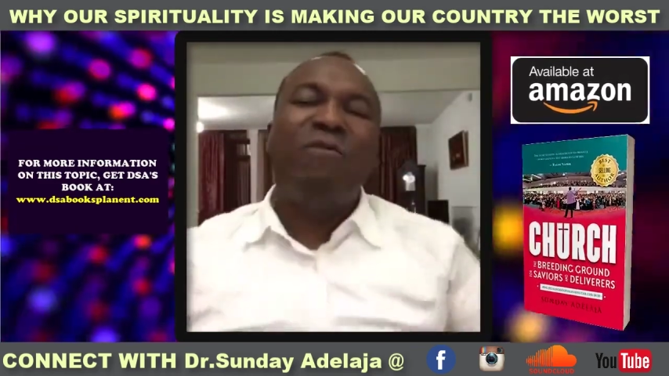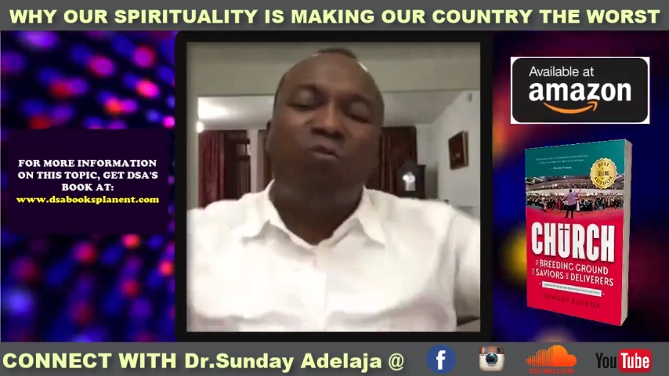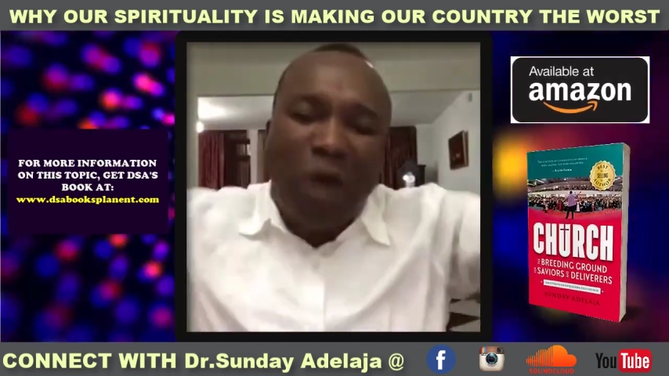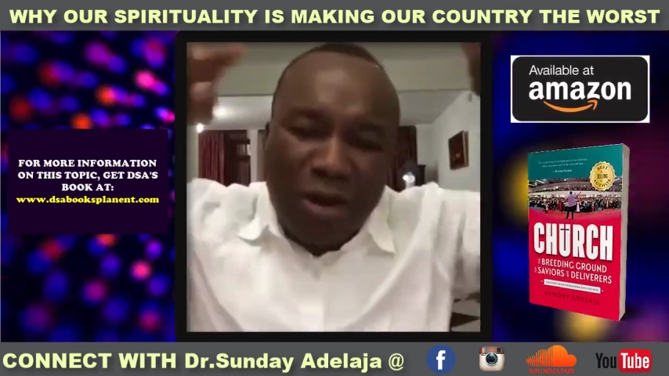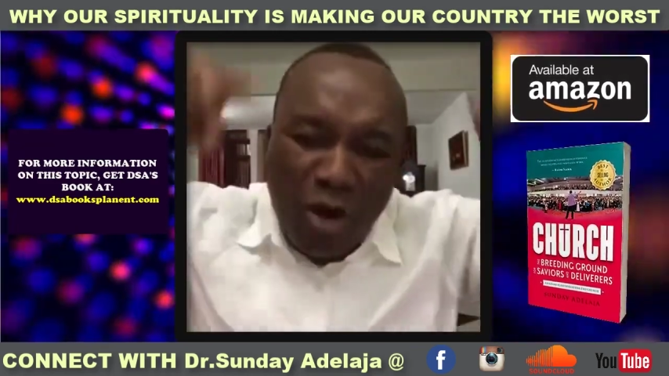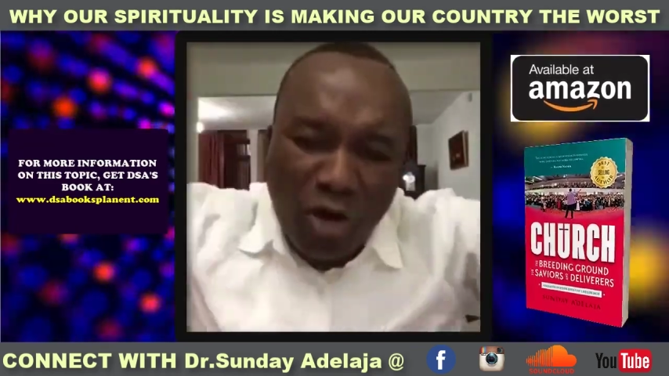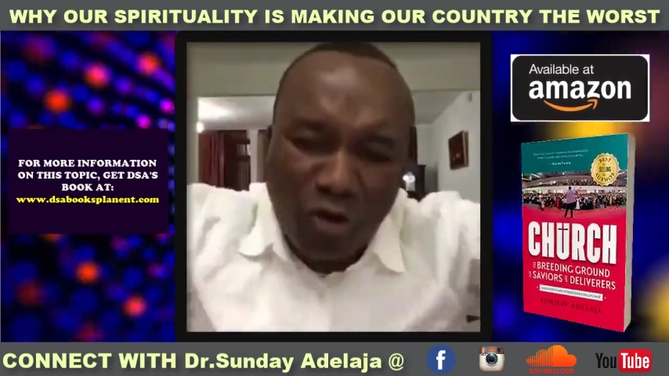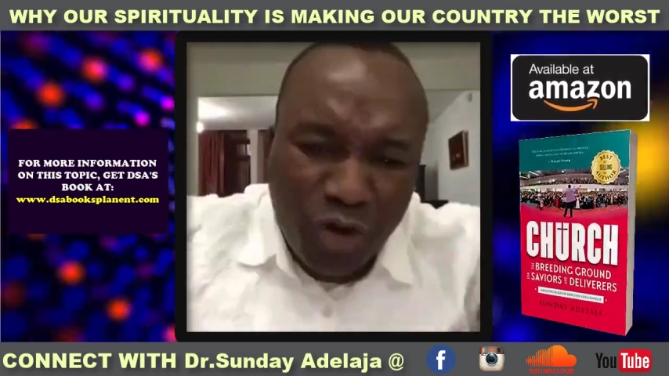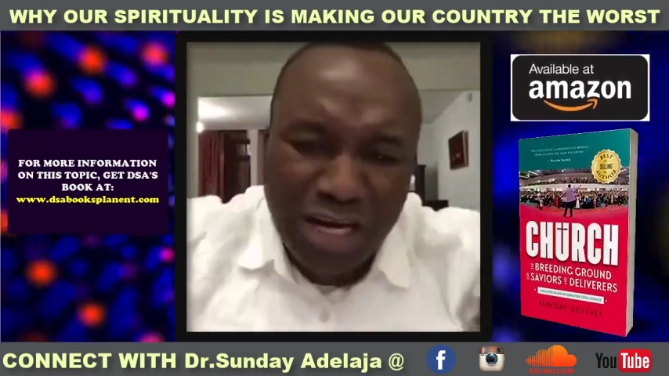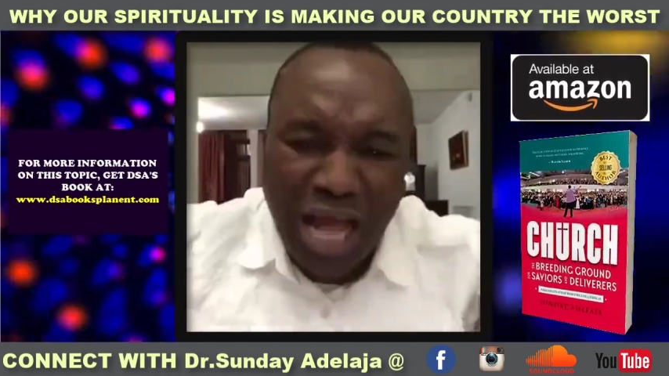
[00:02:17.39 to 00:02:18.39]
If we are
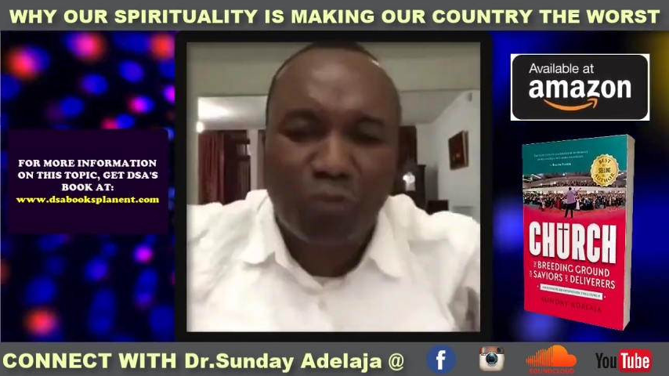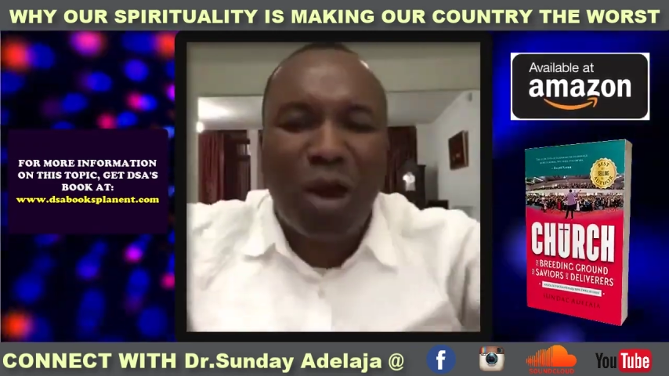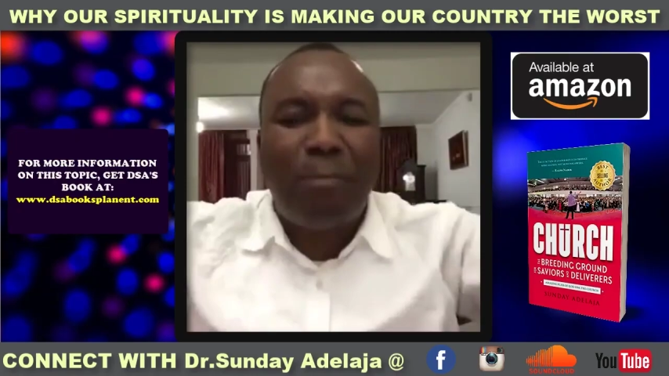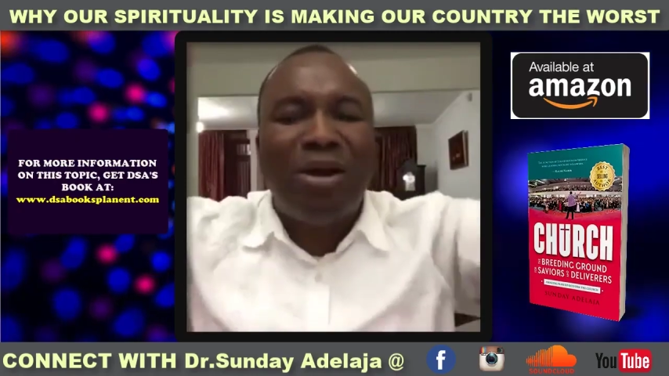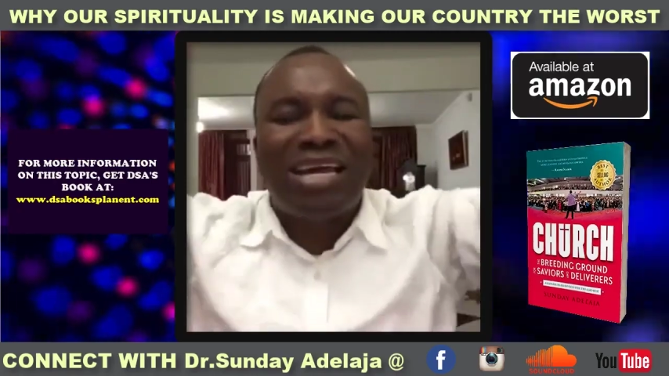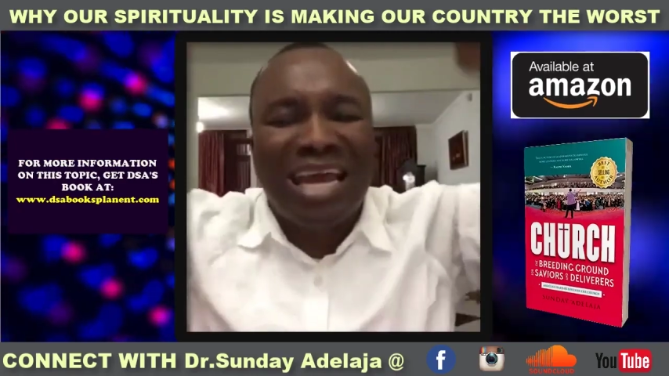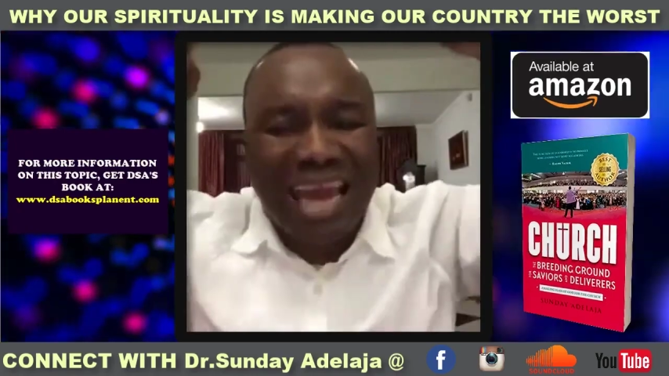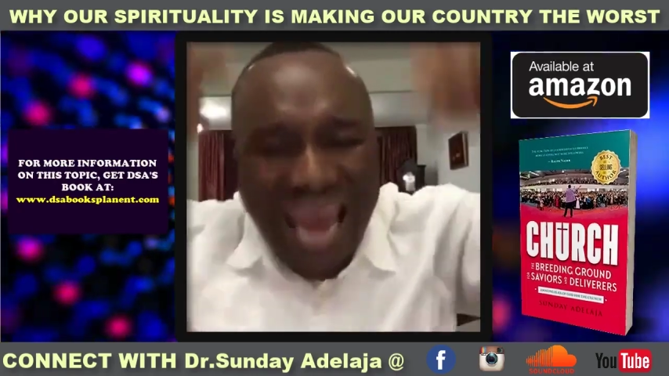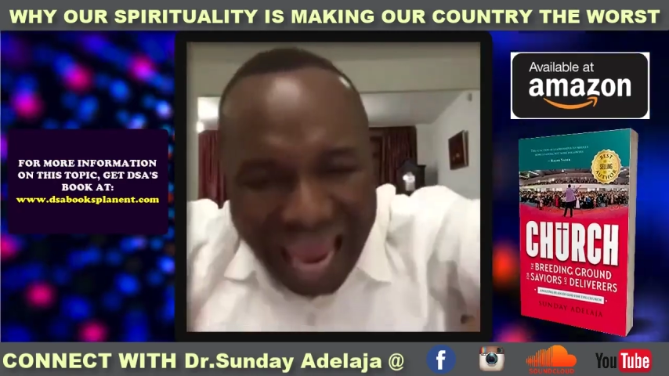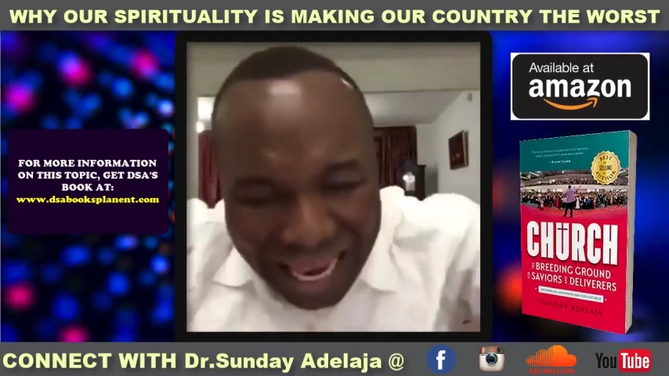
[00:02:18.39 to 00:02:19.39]
not doing that, we are
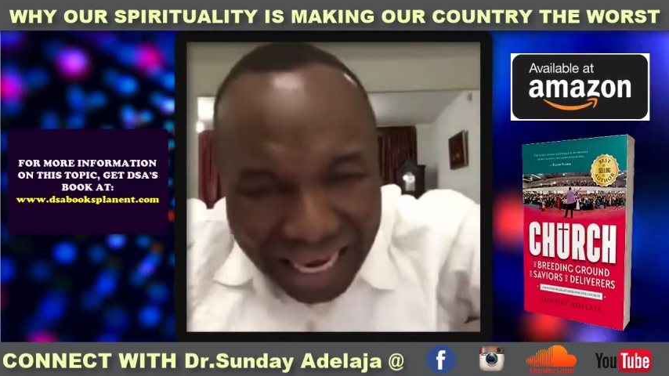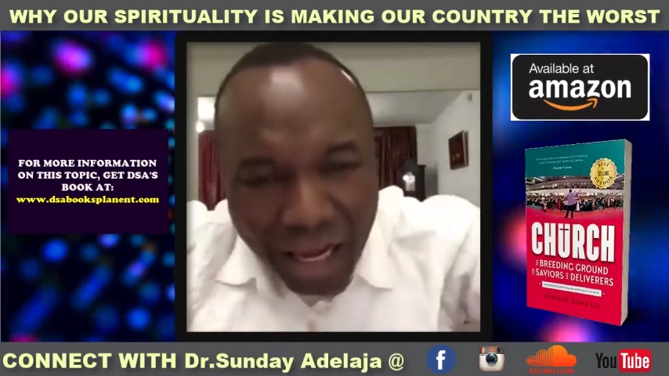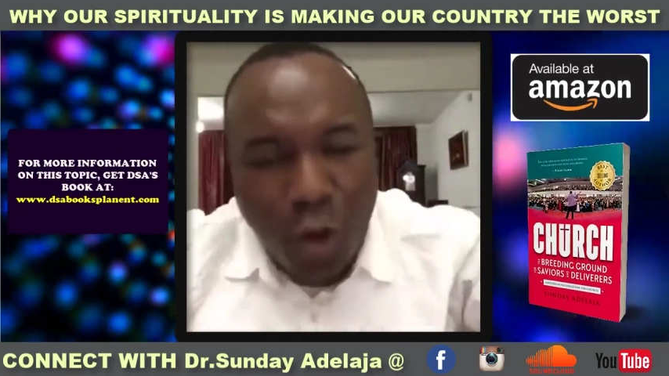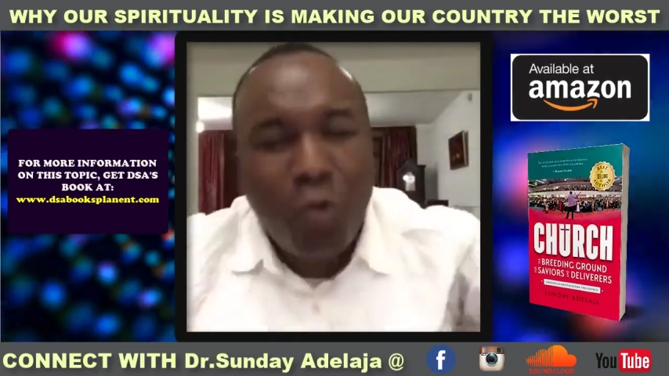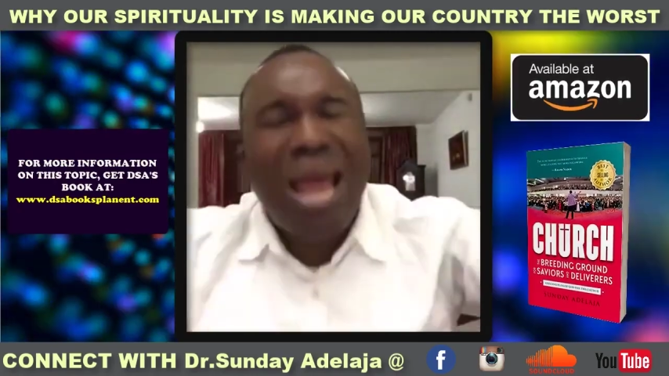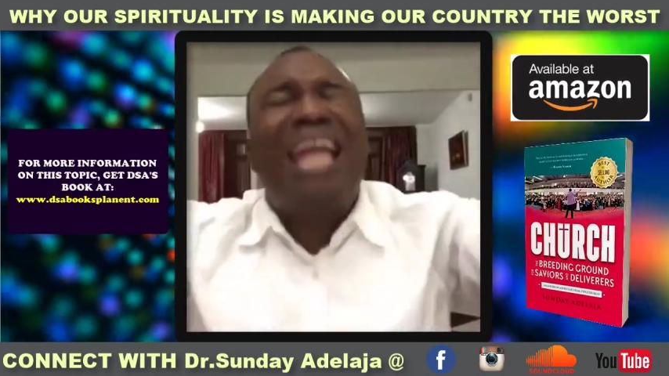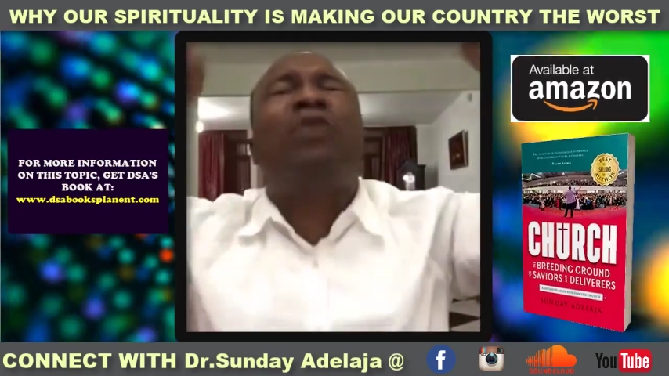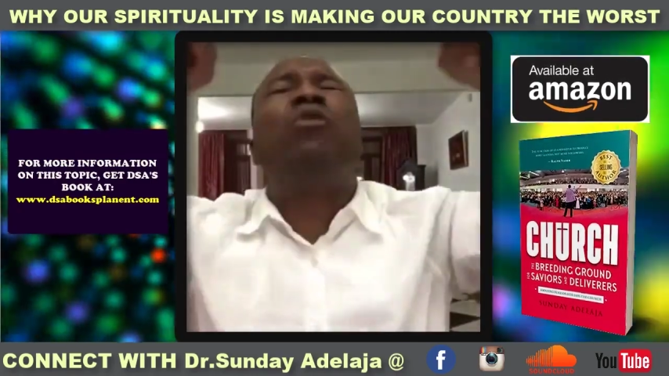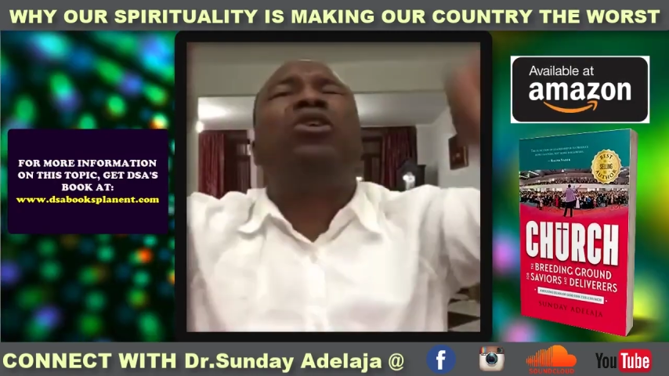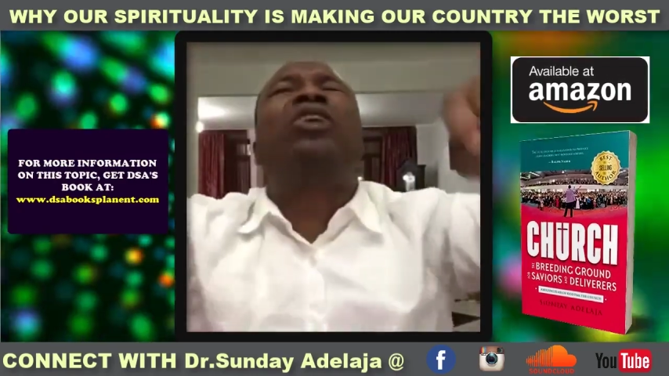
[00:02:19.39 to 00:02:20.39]
bringing hell. We are
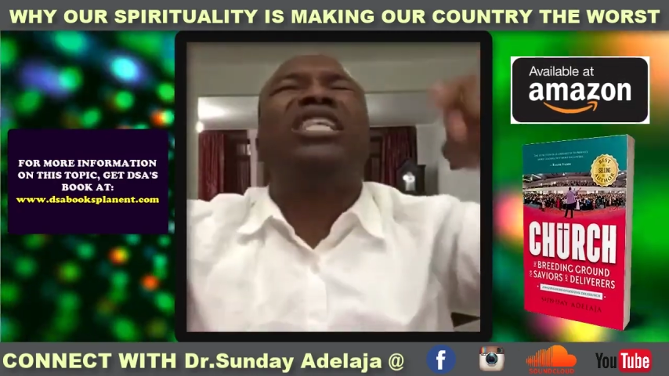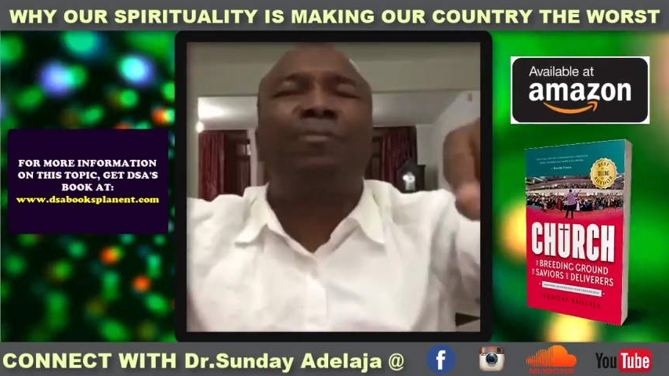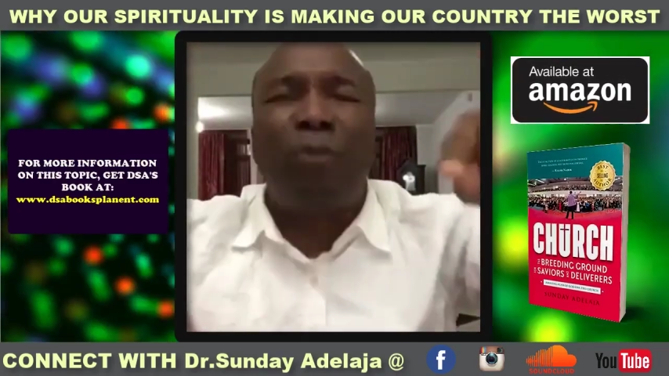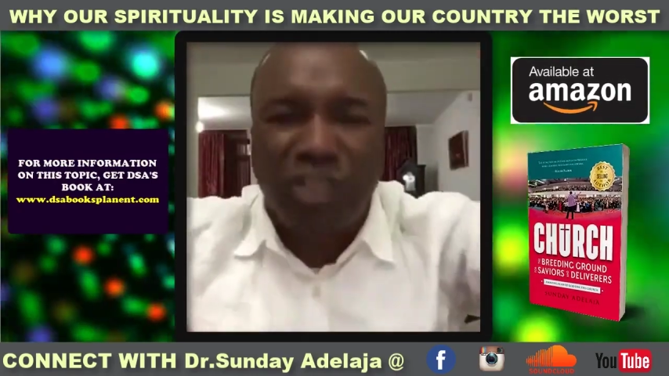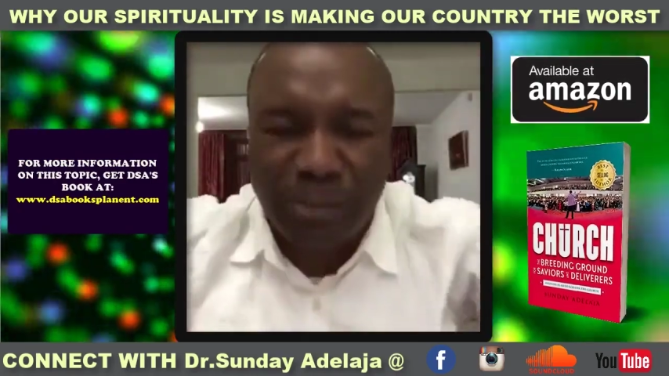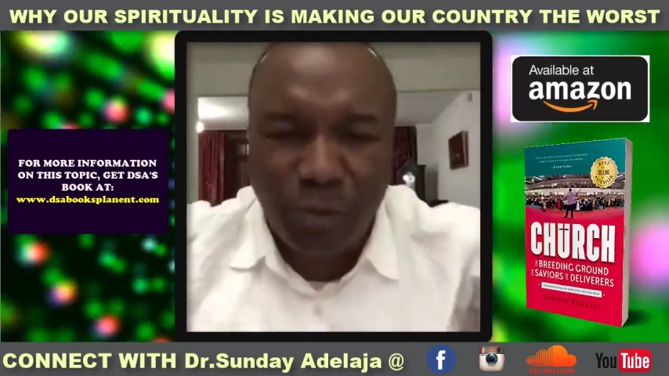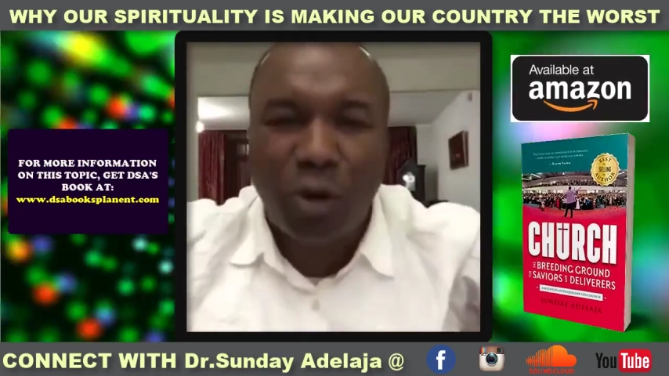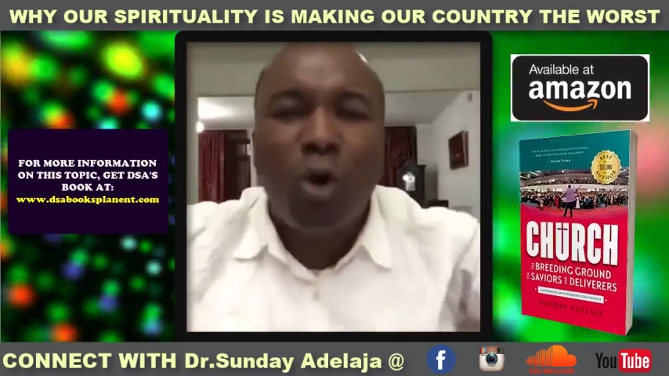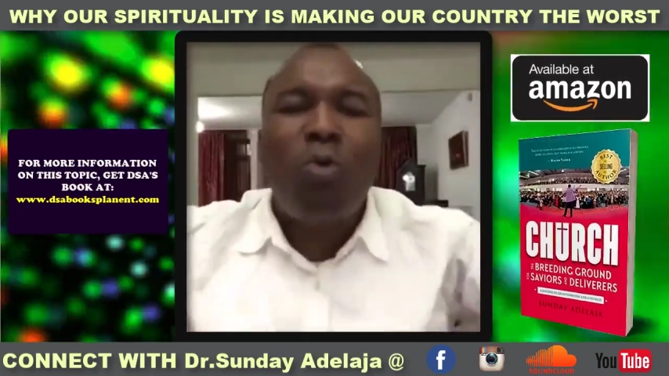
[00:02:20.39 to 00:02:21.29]
the ones responsible.